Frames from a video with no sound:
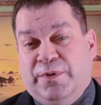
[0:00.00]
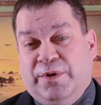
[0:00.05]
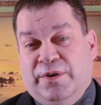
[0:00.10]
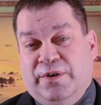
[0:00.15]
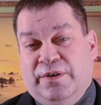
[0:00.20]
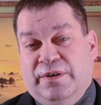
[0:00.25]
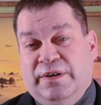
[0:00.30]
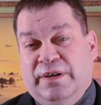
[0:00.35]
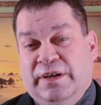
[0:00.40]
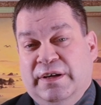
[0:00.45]

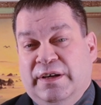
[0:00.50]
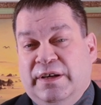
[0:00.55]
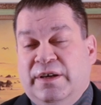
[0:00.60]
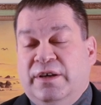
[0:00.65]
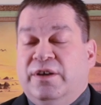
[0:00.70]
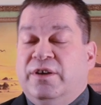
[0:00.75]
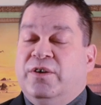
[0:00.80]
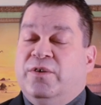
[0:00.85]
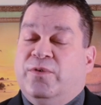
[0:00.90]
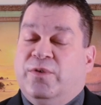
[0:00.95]
bird.
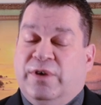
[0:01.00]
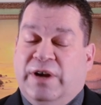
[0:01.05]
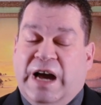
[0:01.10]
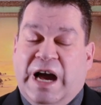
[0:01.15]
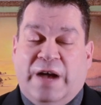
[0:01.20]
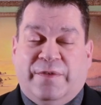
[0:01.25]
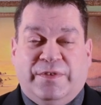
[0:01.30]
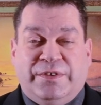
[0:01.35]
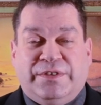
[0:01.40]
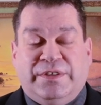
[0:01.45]
We're
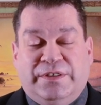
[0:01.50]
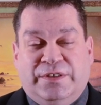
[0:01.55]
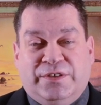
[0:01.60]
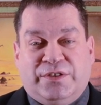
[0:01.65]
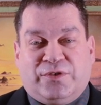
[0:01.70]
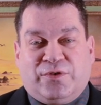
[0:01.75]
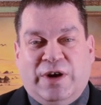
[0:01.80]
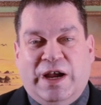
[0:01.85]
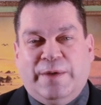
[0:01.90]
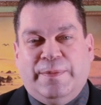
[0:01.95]
obviously
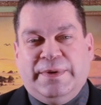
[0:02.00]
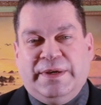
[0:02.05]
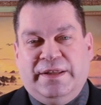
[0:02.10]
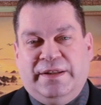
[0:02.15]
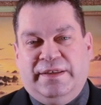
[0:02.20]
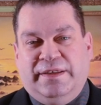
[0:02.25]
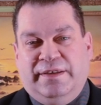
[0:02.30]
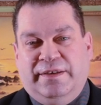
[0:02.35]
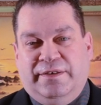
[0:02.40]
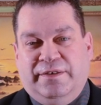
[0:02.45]
describing an
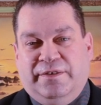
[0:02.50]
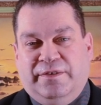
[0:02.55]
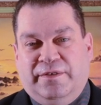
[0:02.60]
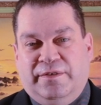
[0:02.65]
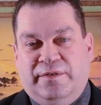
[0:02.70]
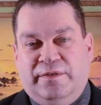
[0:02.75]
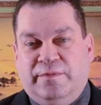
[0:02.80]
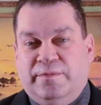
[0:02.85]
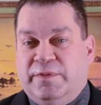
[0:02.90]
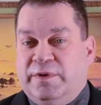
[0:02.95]
eagle,
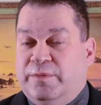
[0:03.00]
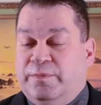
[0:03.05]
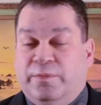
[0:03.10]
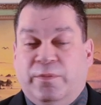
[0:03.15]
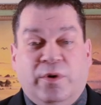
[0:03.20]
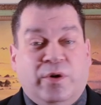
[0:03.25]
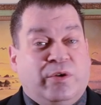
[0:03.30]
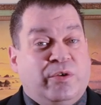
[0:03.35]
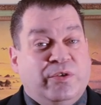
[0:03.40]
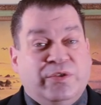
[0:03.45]
but
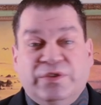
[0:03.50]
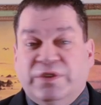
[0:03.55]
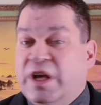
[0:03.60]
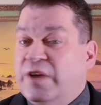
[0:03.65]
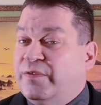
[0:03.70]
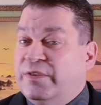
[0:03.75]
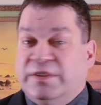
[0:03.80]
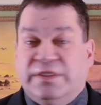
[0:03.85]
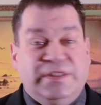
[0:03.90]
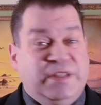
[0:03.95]
Merkel's
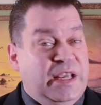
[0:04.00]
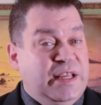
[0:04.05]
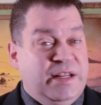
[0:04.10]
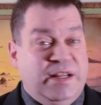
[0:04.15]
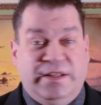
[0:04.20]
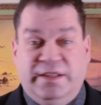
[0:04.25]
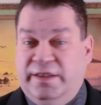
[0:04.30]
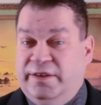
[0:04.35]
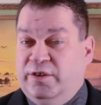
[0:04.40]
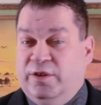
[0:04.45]
never seen
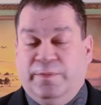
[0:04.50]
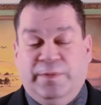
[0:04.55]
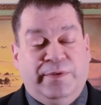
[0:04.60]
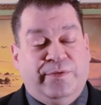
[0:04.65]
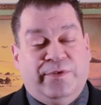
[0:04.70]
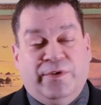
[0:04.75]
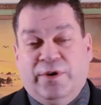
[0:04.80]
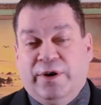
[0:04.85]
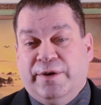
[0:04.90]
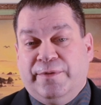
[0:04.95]
an eagle
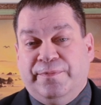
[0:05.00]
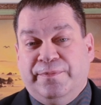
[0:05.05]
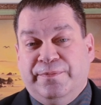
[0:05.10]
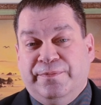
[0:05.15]
before.